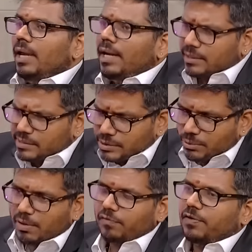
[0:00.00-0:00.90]
It is
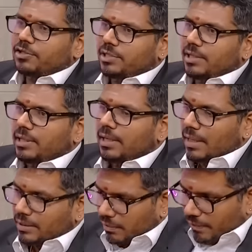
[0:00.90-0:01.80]
so unfortunate
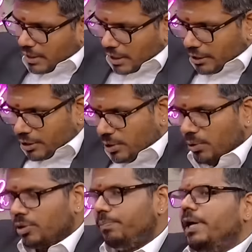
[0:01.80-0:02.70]
that we
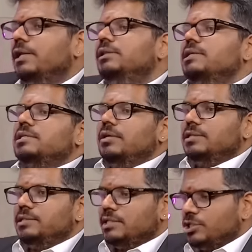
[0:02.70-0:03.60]
continue to peddle this
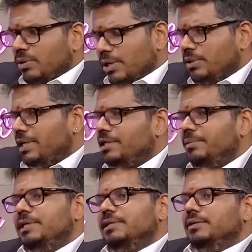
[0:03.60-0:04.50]
nonsense to our own
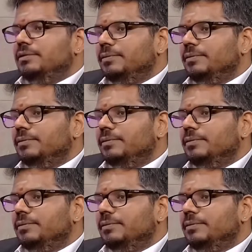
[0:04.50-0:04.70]
detriment.